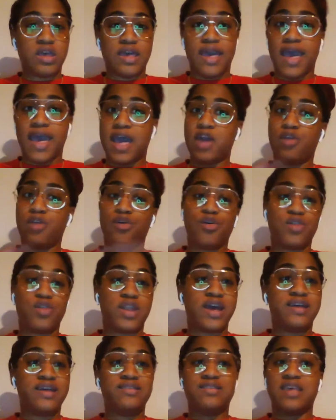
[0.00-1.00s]

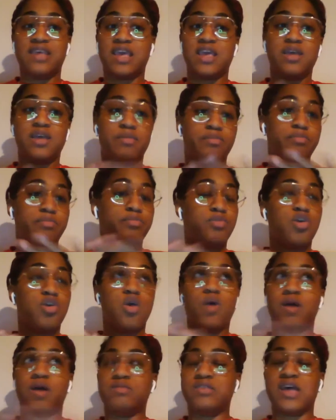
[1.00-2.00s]
Not saying go
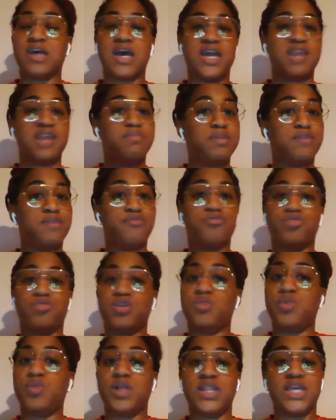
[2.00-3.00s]
outside and be free
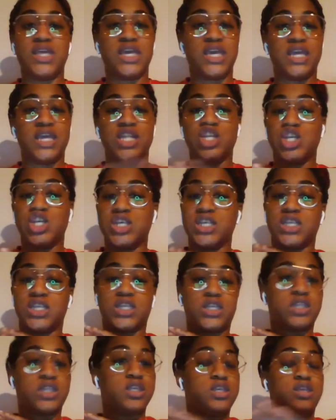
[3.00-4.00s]
willy and
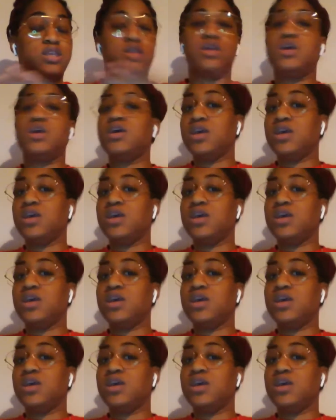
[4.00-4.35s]
just